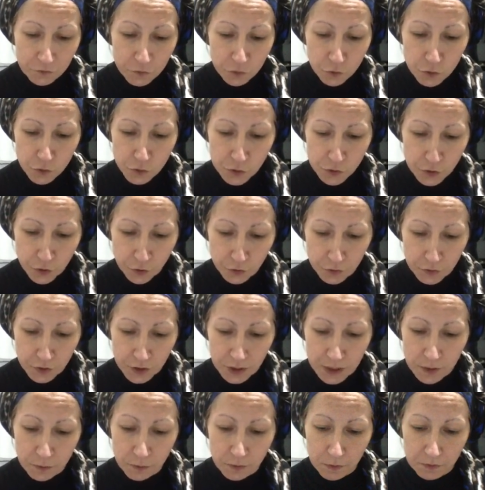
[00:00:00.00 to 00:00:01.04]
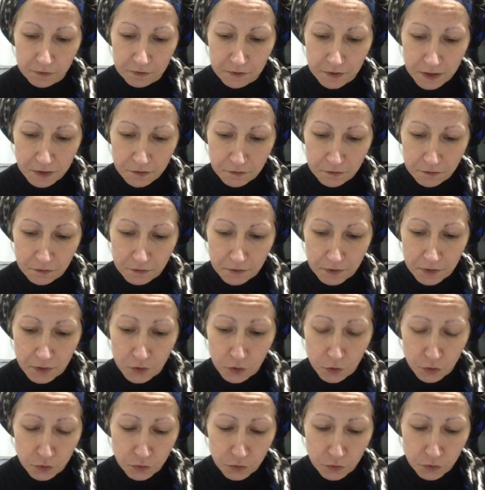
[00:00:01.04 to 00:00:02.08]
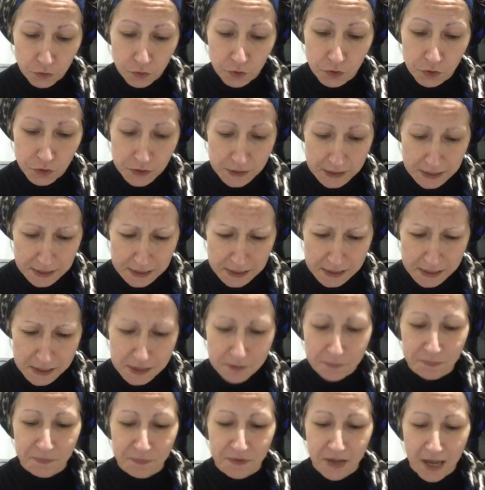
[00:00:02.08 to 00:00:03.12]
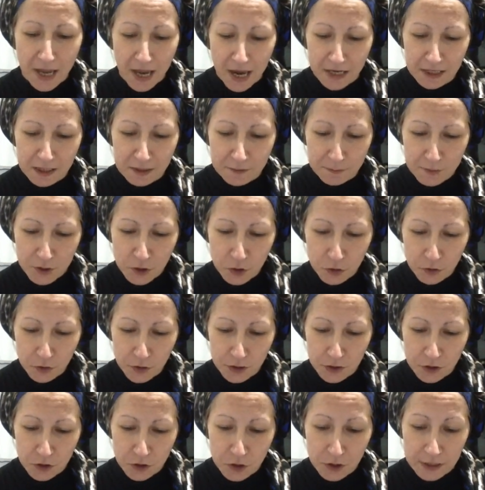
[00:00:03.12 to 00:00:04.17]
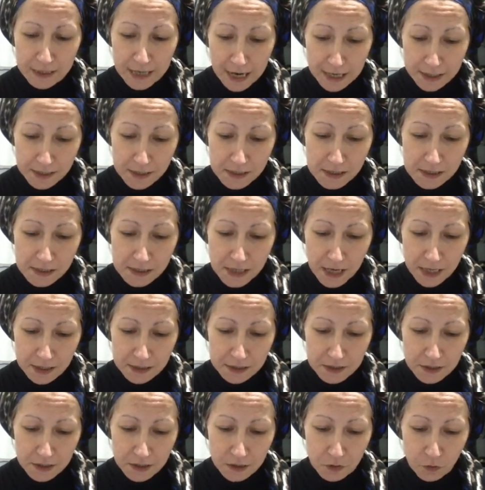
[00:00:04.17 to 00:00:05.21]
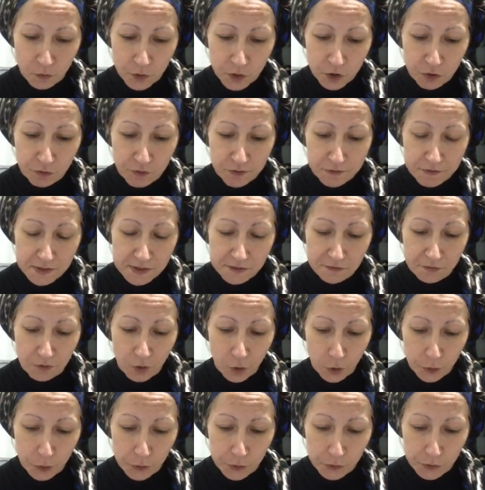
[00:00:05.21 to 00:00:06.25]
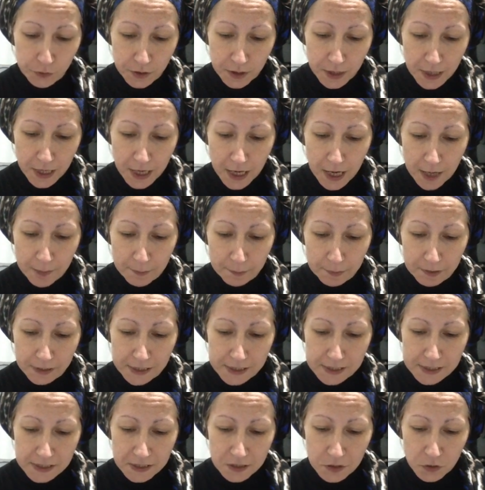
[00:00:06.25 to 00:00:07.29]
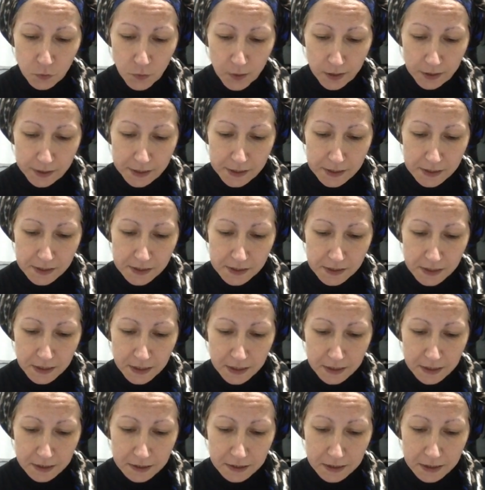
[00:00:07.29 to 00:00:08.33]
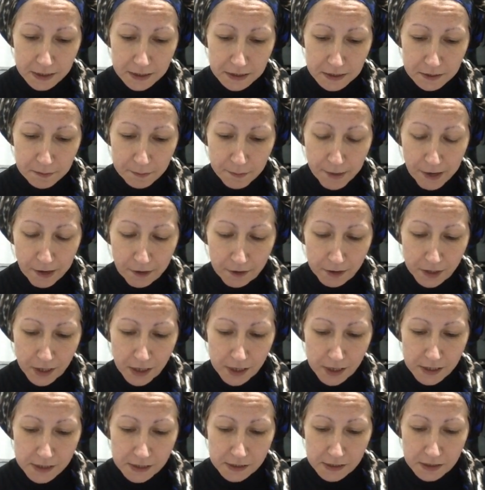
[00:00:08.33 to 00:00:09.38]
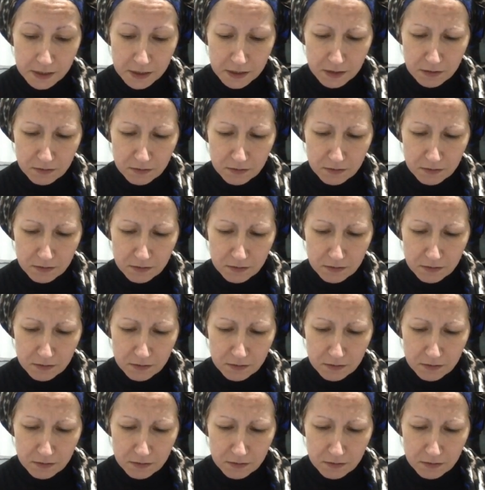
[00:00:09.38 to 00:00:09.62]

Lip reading: do so, He will forgive you your sins and admit you into gardens under which rivers flow and pleasant dwellings in Eden Paradise.